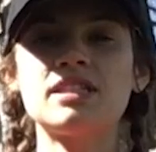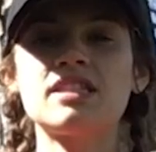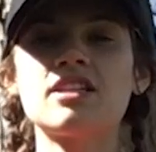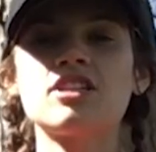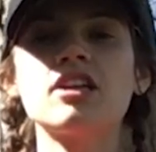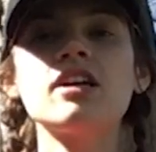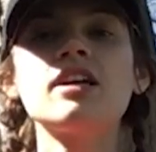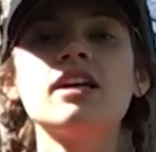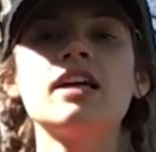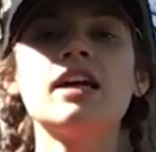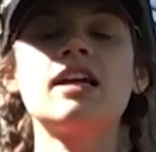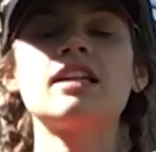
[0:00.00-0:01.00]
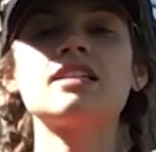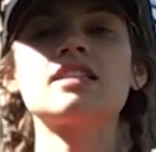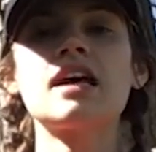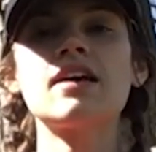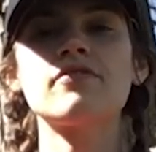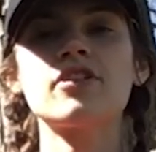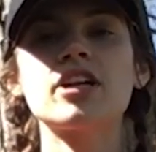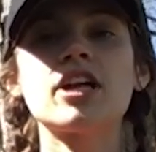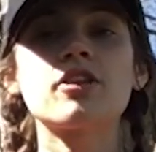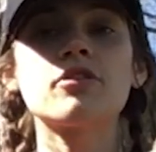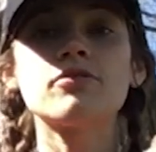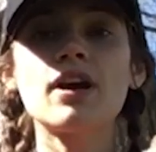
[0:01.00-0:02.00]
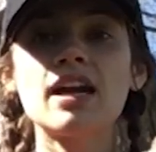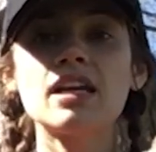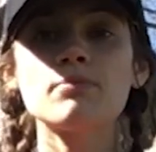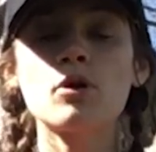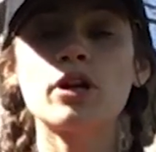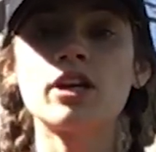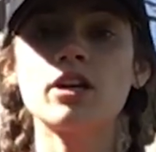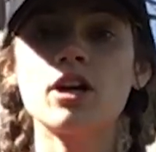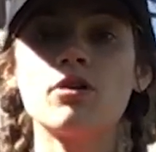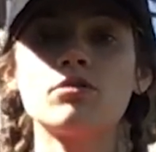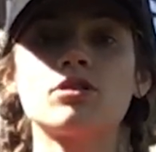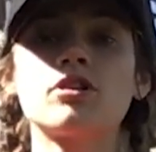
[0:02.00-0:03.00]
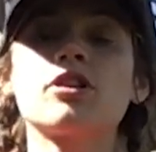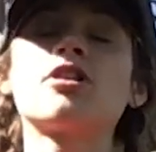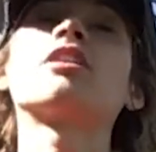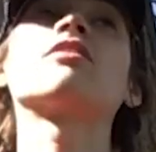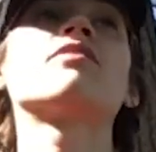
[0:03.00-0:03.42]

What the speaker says: Center, and it is time for another Friday morning outdoor learning